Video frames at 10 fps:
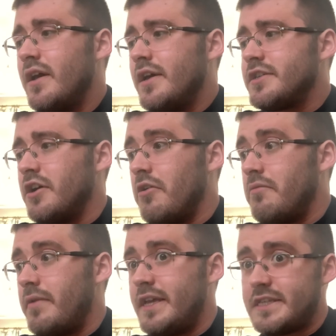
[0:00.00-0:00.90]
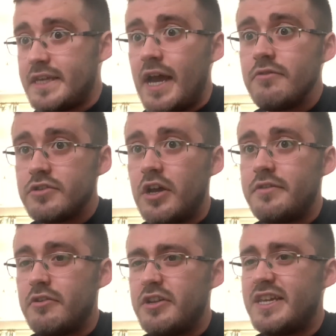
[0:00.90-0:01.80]
So, it sounds
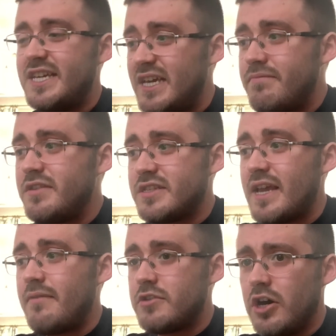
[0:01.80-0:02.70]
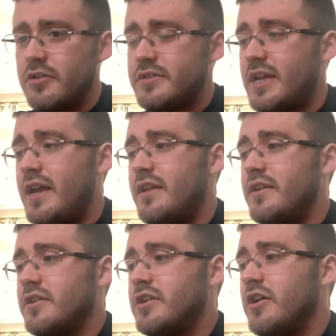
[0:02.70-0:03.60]
like they're going to keep the same content
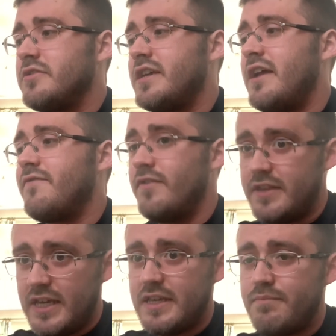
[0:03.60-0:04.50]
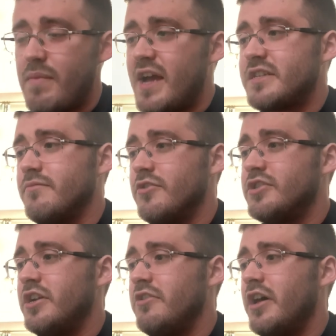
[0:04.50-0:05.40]
for the
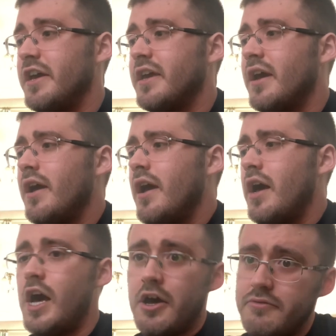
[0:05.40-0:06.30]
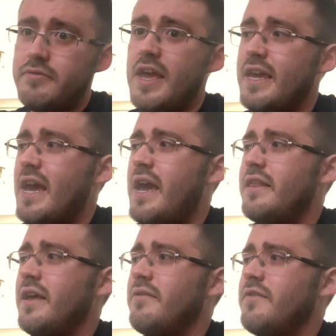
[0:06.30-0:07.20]
Maximals. You know, like,
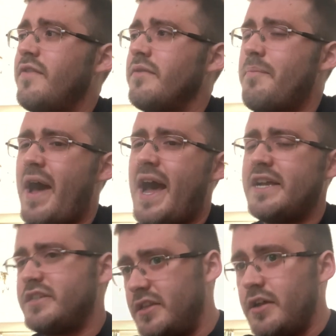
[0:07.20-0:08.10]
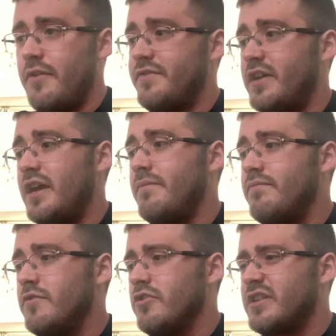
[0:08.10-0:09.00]
they're from the past and
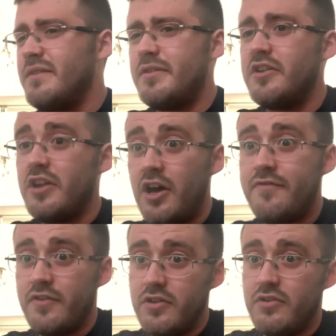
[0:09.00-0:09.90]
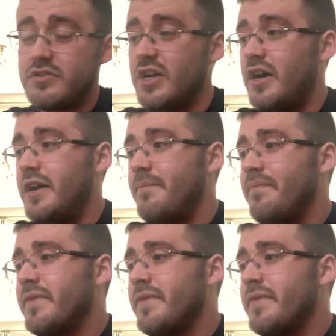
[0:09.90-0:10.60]
obviously looks like they've been on Earth for a long time.